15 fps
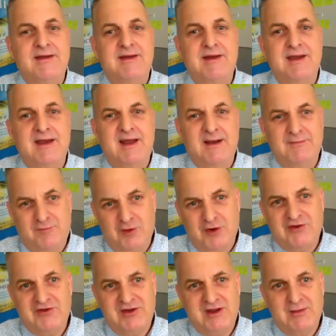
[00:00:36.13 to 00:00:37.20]
And
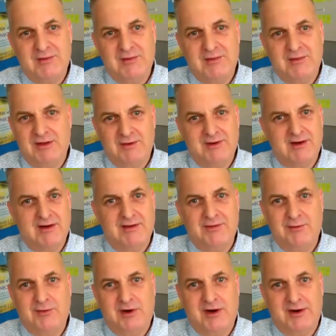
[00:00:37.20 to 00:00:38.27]
unfortunately, I'm going to blow it out of the
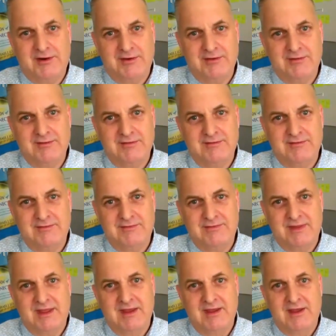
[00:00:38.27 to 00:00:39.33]
water.
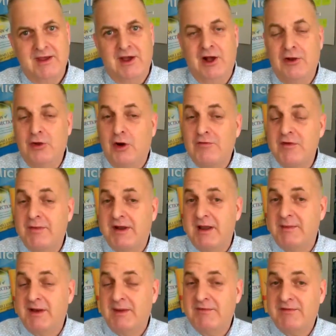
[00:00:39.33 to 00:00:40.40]
Hello, everybody.
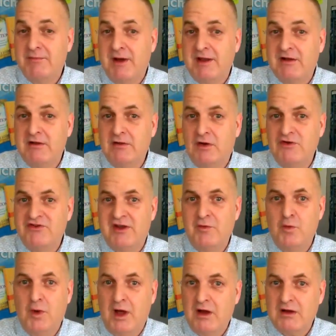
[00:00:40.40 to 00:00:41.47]
My name is Michael Losier,
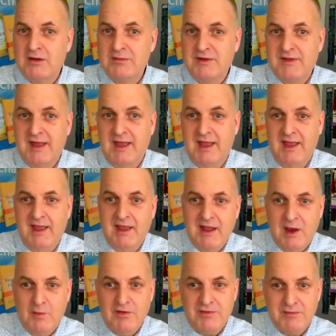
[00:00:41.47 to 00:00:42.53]
and welcome to the
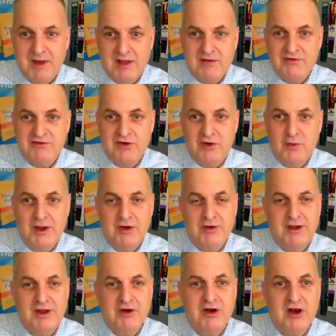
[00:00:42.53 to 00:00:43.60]
Hangout with Michael show. We are
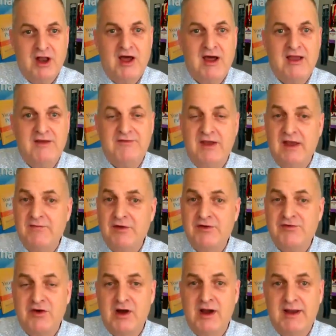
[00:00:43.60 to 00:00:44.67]
here live every
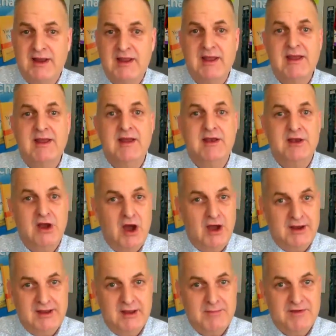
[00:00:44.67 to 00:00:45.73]
Friday, 9
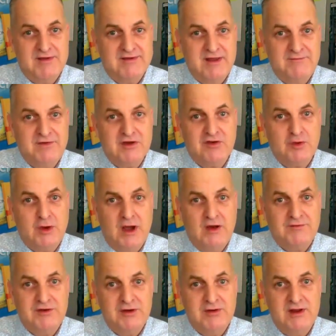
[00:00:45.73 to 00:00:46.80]
a.m. Pacific,
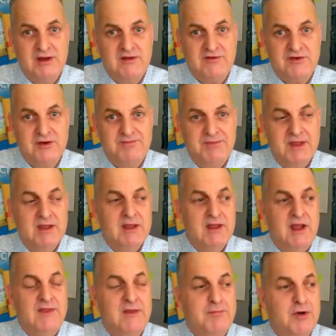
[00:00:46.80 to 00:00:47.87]
12 noon Eastern.
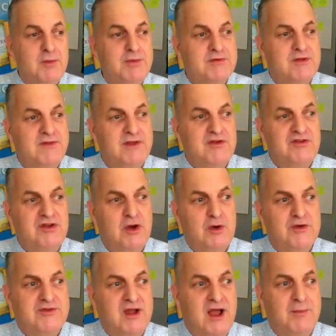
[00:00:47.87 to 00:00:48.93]
And the purpose of this show
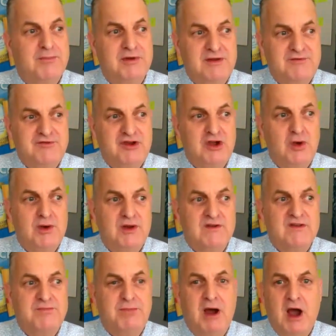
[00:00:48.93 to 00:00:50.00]
is to uplift you and
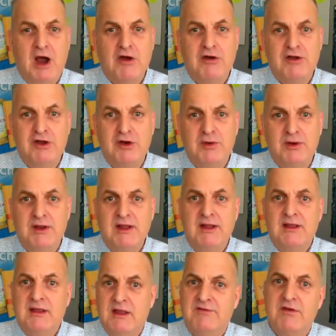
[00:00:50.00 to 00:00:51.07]
inspire you and
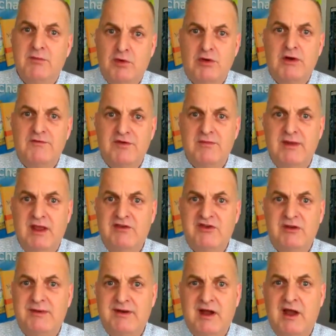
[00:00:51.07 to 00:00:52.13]
give you more information
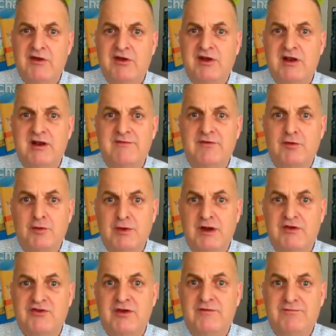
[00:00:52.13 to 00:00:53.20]
about how you can live a
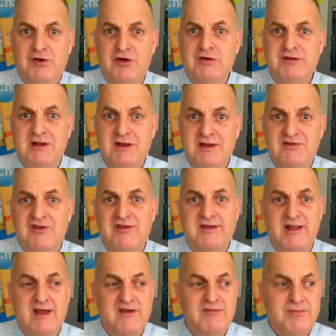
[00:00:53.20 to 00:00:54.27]
rich, full, delicious
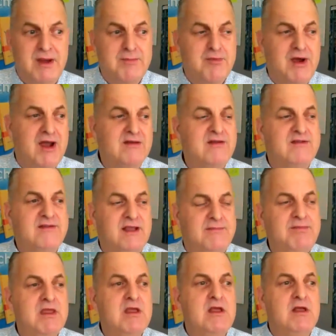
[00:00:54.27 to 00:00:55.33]
life by practicing
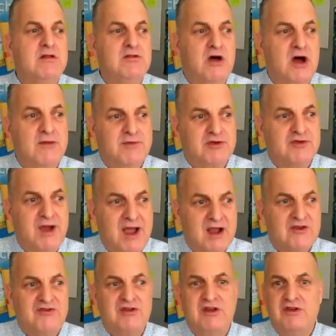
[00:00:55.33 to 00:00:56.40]
law of
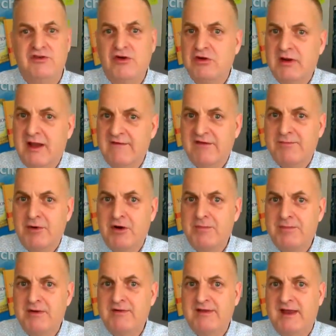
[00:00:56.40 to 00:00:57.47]
attraction and your life's
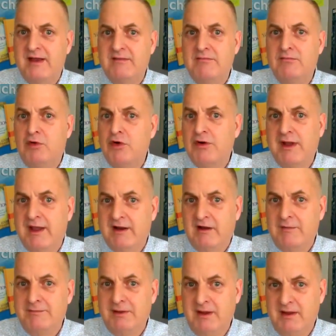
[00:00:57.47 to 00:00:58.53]
purpose and more
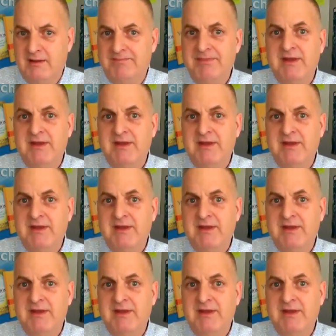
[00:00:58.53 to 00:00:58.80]
NLP.